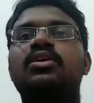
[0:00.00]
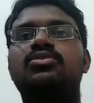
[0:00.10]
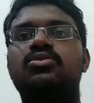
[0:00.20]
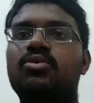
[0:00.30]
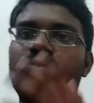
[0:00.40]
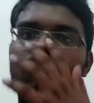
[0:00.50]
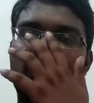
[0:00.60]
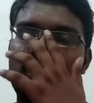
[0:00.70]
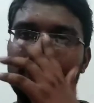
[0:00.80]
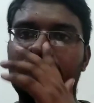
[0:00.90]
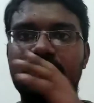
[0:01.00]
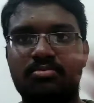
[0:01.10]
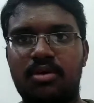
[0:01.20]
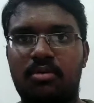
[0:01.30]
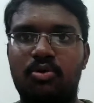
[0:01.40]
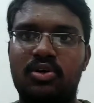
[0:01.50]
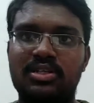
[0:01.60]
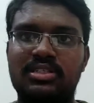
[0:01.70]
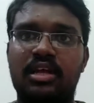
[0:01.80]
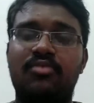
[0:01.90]
So that is about
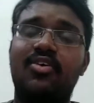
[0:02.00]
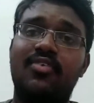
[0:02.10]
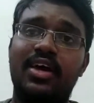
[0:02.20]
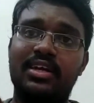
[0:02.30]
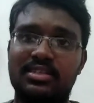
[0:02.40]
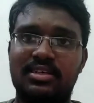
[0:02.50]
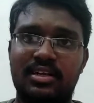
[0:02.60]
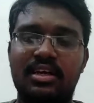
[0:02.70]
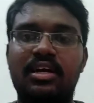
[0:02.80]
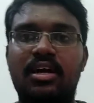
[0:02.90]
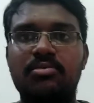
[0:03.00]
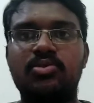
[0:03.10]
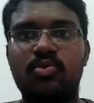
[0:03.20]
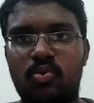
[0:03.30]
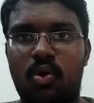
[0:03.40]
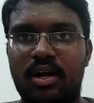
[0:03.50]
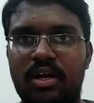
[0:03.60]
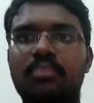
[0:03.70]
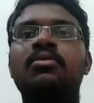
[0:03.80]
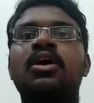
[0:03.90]
its selfie, whereas rear comes with quad cam.